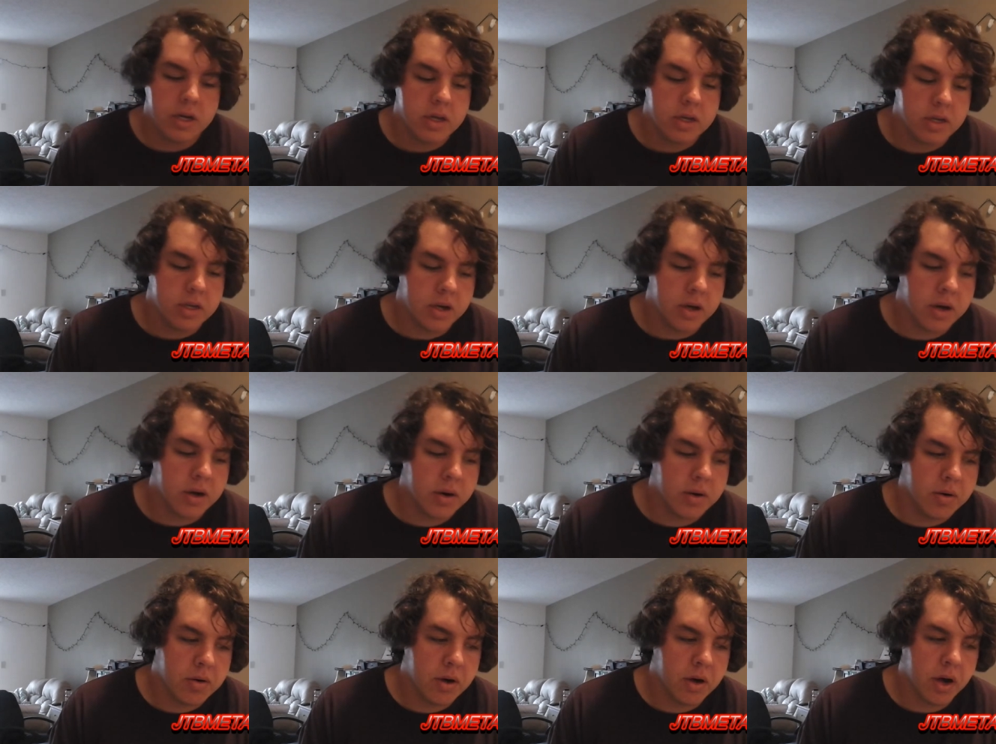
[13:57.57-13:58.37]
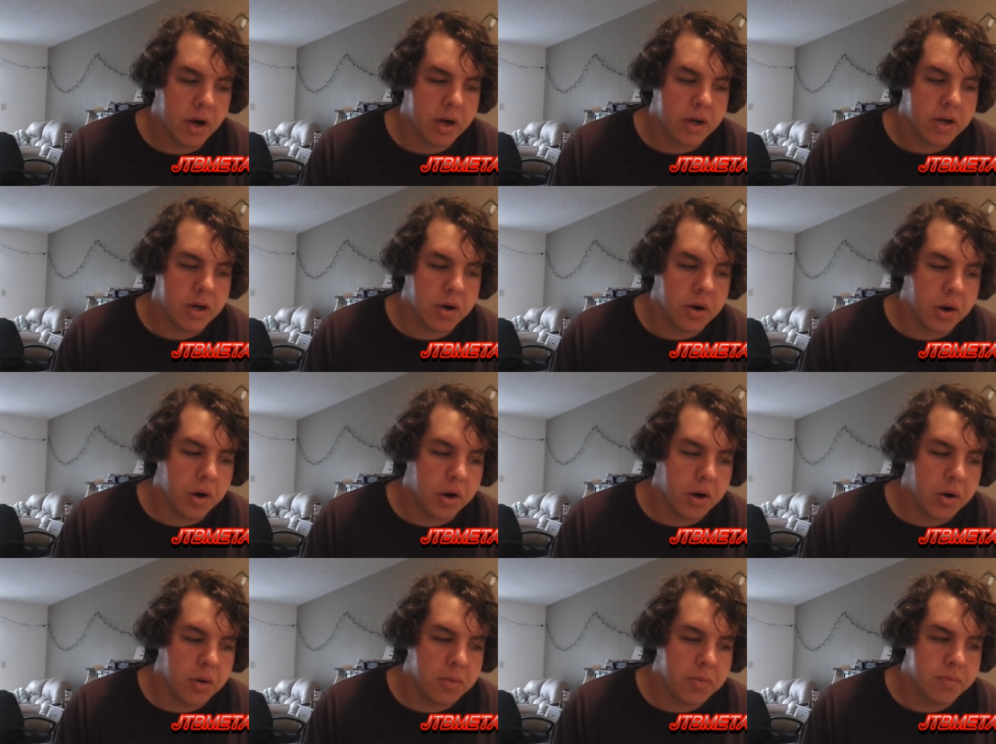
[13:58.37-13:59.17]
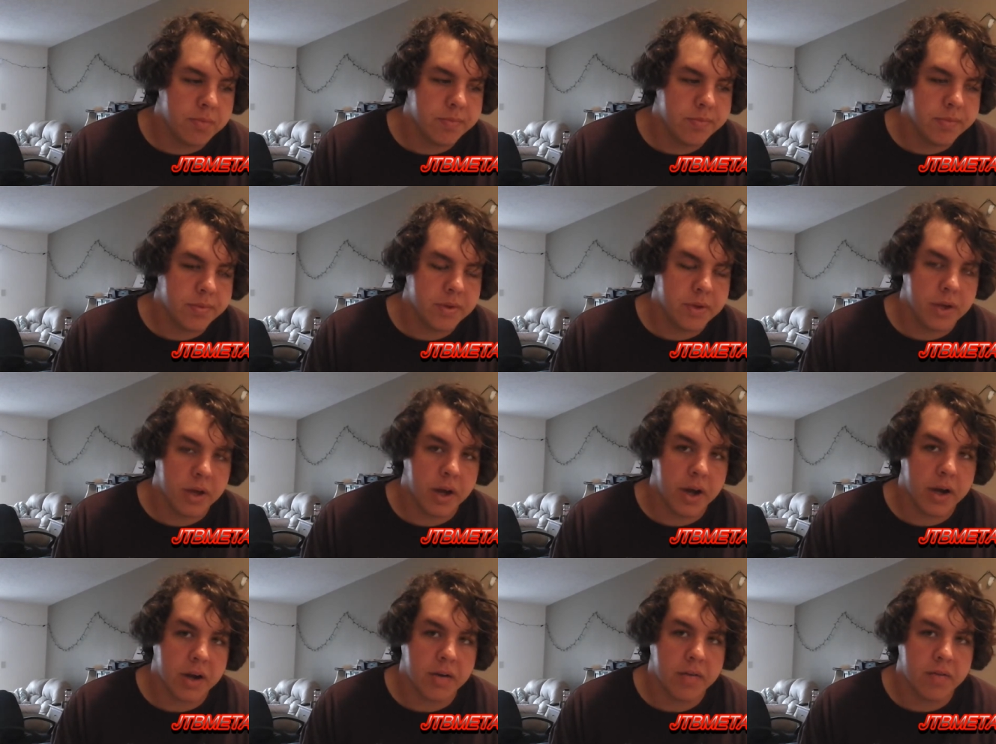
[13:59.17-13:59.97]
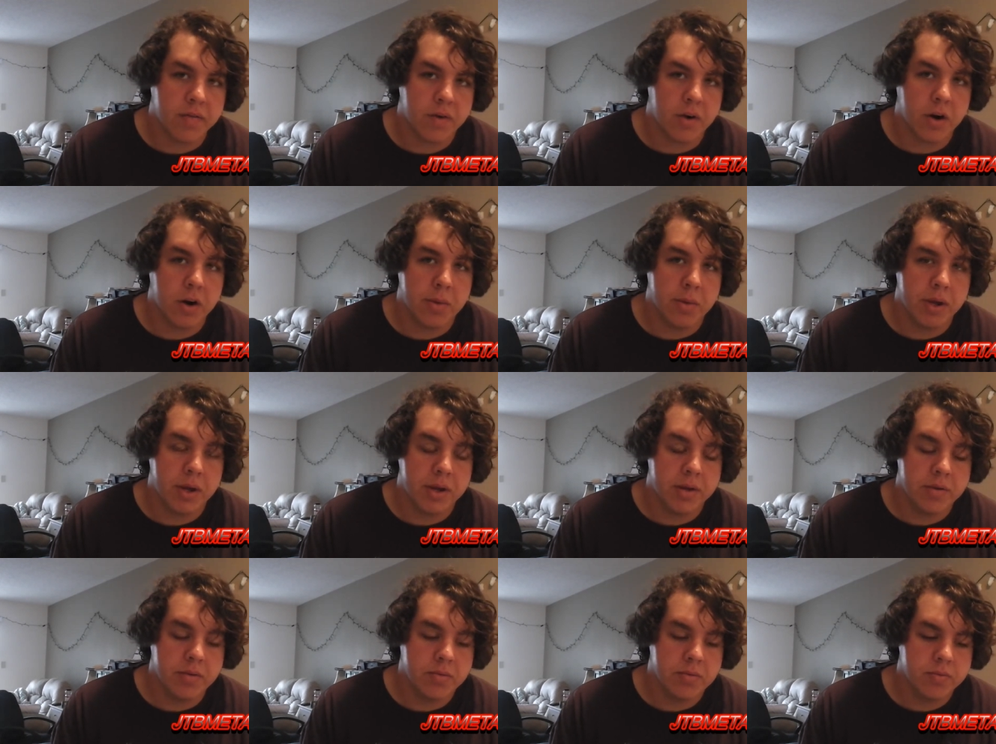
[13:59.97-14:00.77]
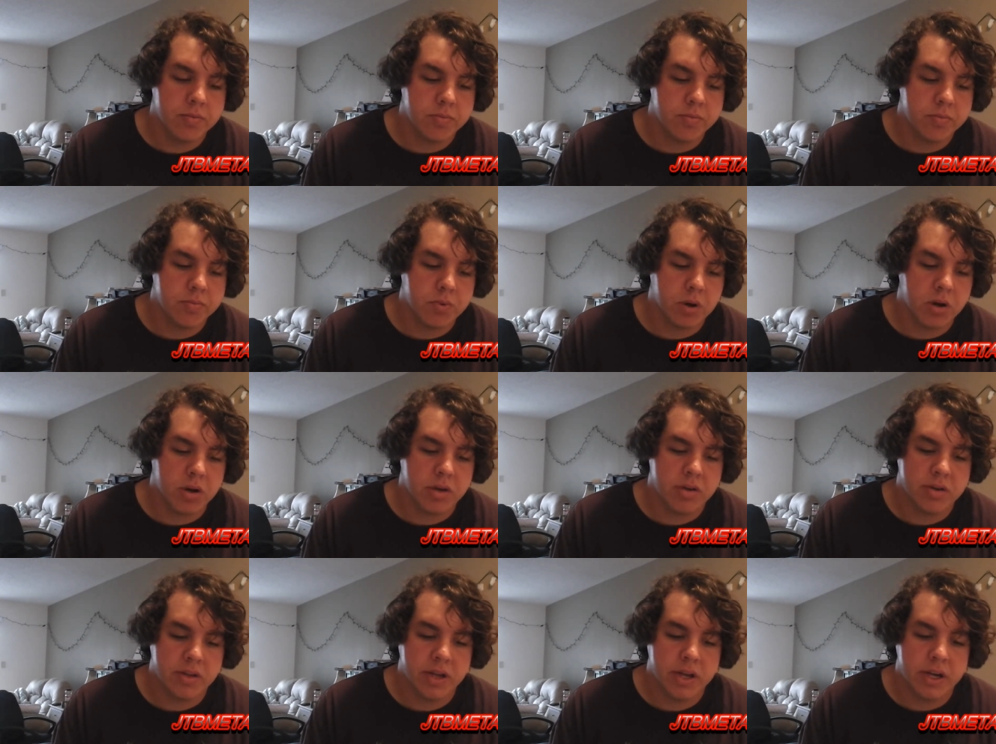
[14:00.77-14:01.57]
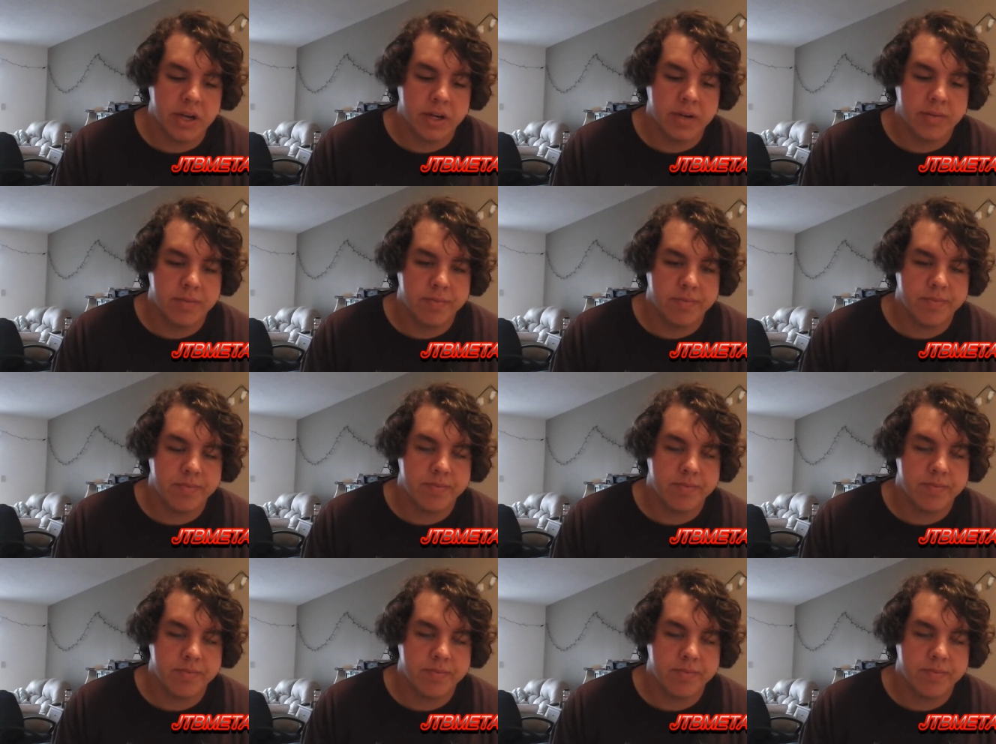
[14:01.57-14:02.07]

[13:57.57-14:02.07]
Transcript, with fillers: So I go home, I confirm it, Paul's dead,